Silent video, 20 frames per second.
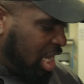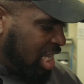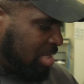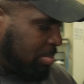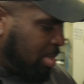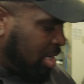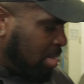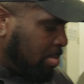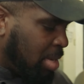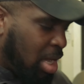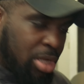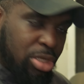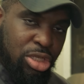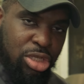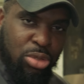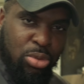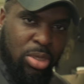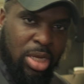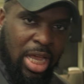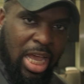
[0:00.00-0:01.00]
It's been about
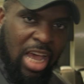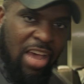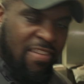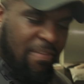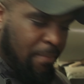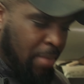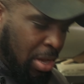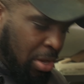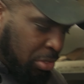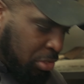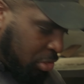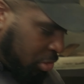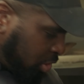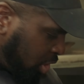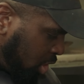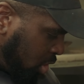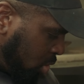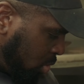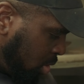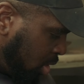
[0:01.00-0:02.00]
2.5 minutes or
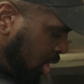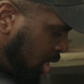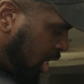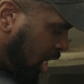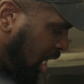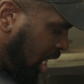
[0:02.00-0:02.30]
so.